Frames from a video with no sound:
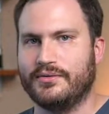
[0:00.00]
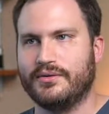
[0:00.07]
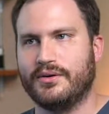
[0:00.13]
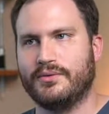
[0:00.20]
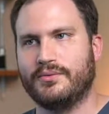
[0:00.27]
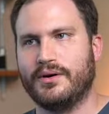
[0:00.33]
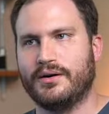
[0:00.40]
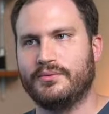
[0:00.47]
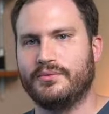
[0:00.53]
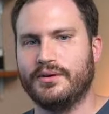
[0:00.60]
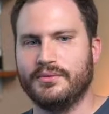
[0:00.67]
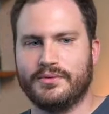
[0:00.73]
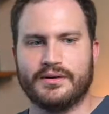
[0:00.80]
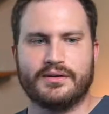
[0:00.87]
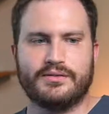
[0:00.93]
So what
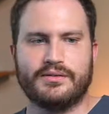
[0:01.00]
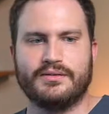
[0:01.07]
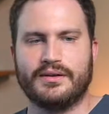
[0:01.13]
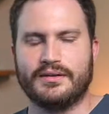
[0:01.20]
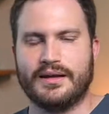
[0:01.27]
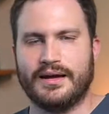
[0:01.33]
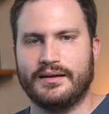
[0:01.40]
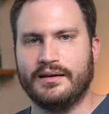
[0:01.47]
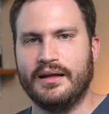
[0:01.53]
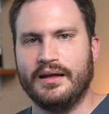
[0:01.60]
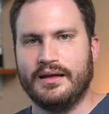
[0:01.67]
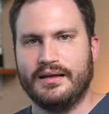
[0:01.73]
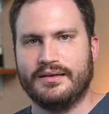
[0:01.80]
we want to do tonight